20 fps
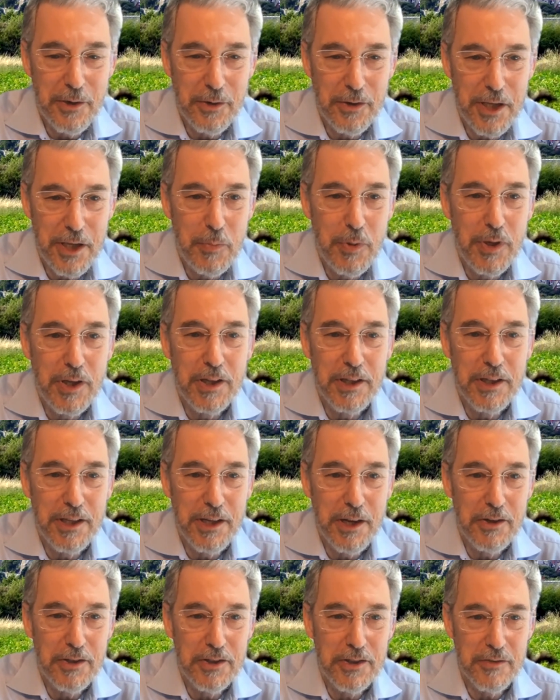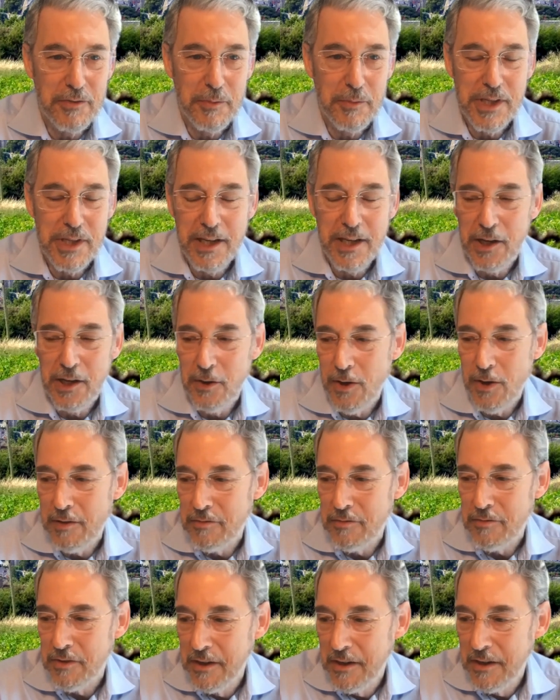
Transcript: keeping clean energy from taking off.